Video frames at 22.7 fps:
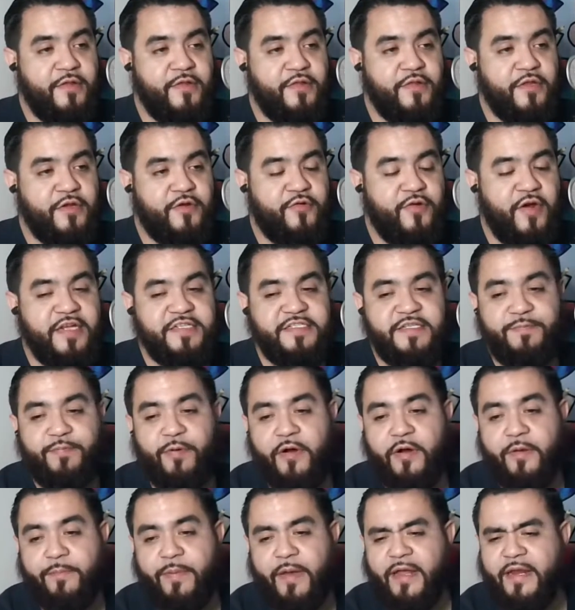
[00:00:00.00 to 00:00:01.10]
the crazy
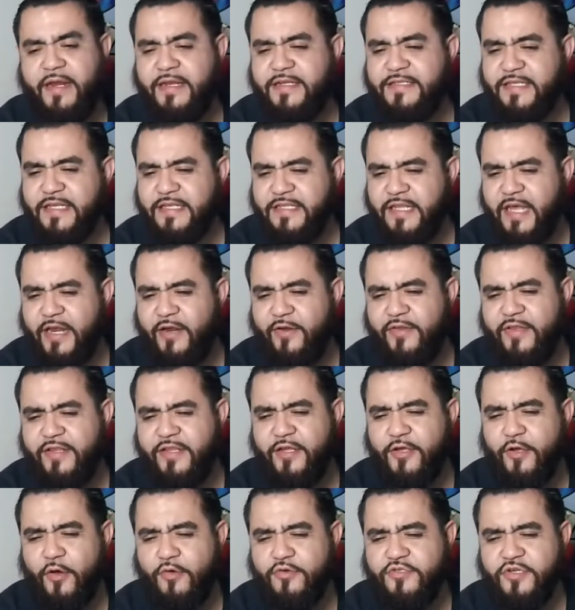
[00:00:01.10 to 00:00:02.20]
part about it is not only
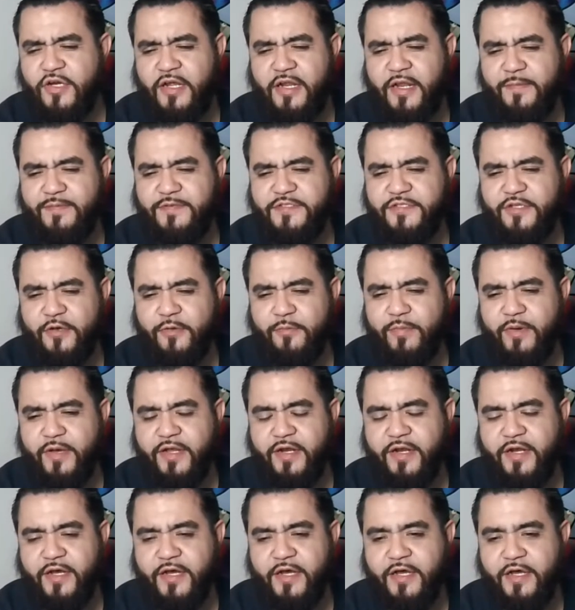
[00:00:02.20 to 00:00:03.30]
the Gotron episode,
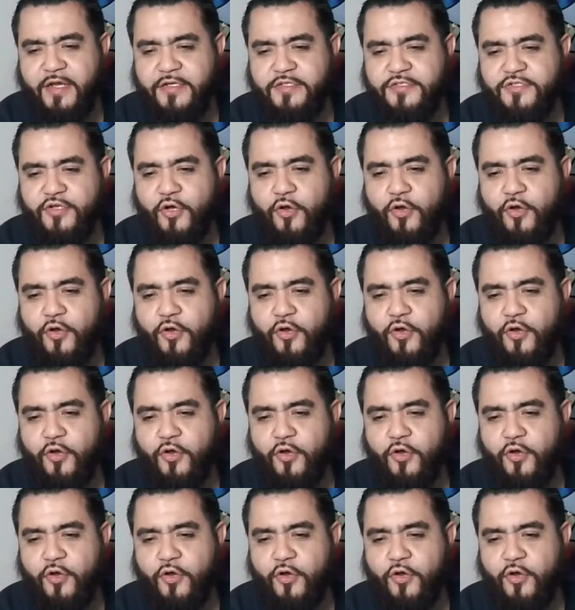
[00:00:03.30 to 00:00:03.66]
but